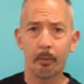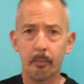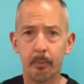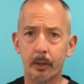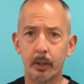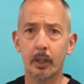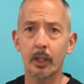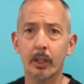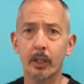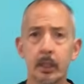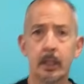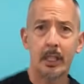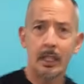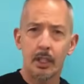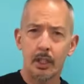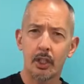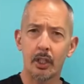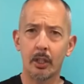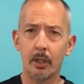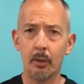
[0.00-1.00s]
just
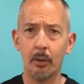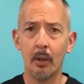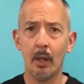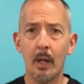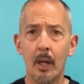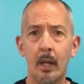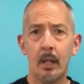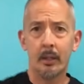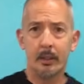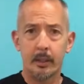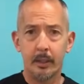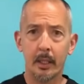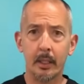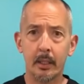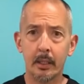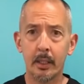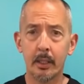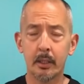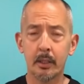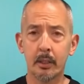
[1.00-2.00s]
teaching you
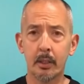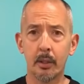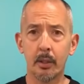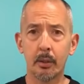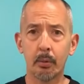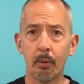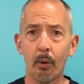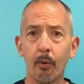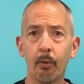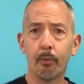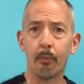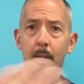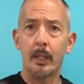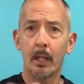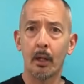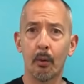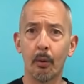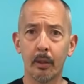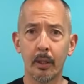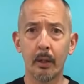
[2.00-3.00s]
this to throw from
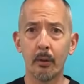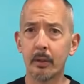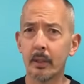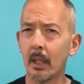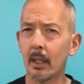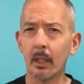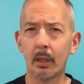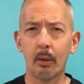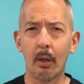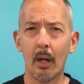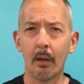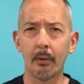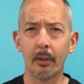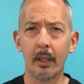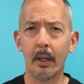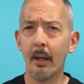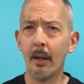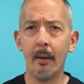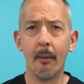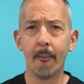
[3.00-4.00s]
here without telegraphing.
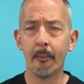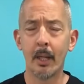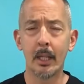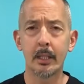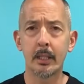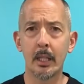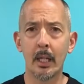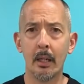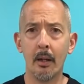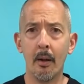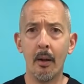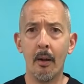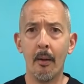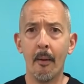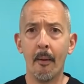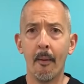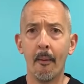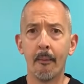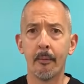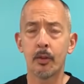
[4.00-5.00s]
That's it.
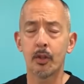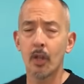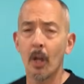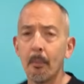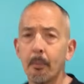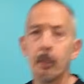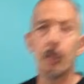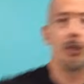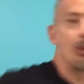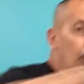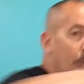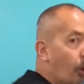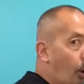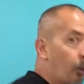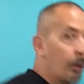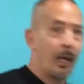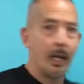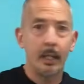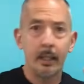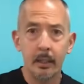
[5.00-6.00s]
Chum Q,
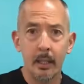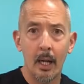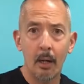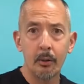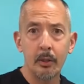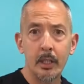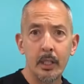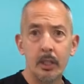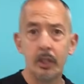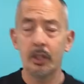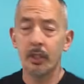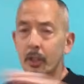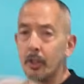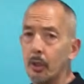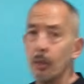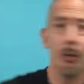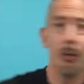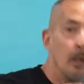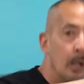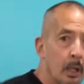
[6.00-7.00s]
okay, now teaches
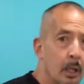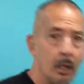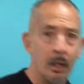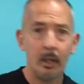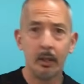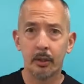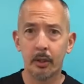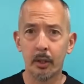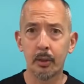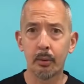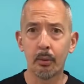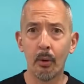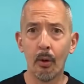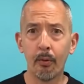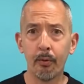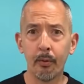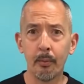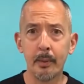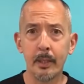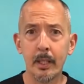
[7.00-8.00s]
you to throw
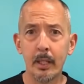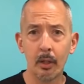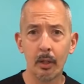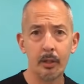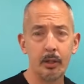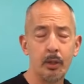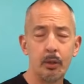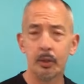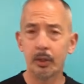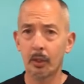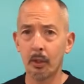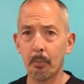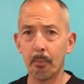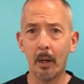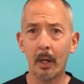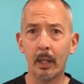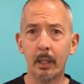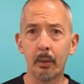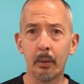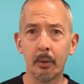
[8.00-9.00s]
from here using your
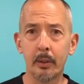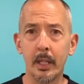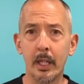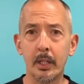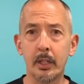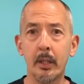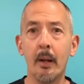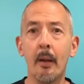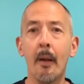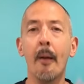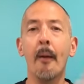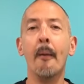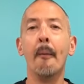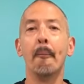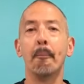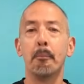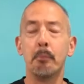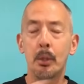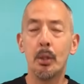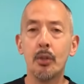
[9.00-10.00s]
body rotation.
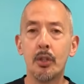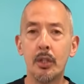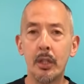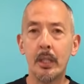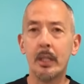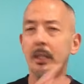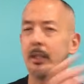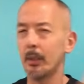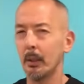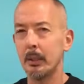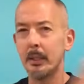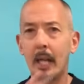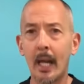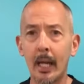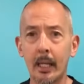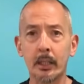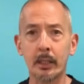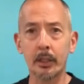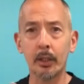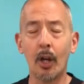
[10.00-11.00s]
BUG is the
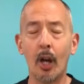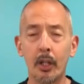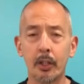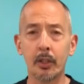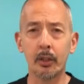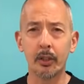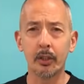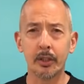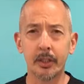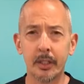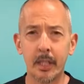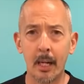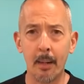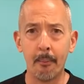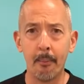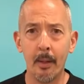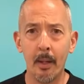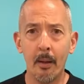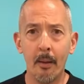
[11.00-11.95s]
next logical step.